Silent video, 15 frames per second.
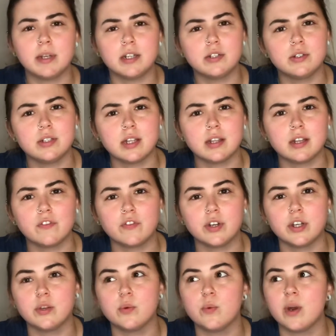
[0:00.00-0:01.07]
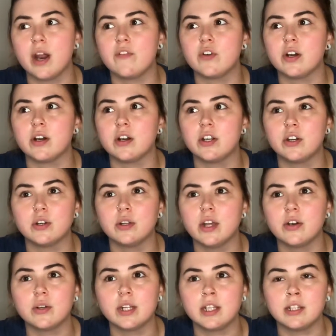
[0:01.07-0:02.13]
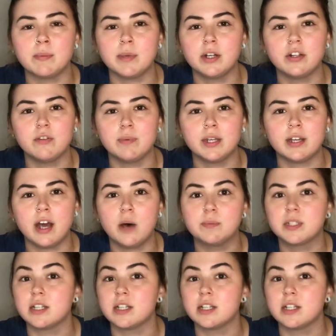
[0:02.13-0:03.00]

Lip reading: to do something for you whenever you're literally in the middle of being helped.